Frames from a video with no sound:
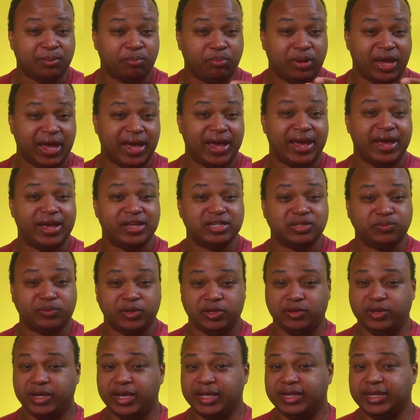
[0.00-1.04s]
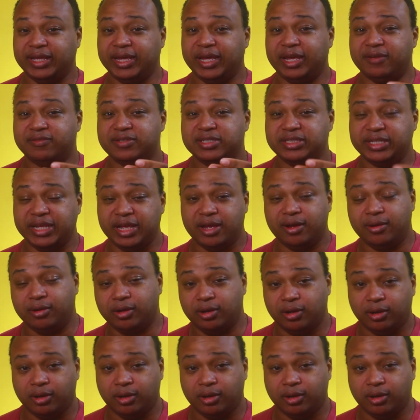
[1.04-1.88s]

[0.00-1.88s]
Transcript: past where you had to have sound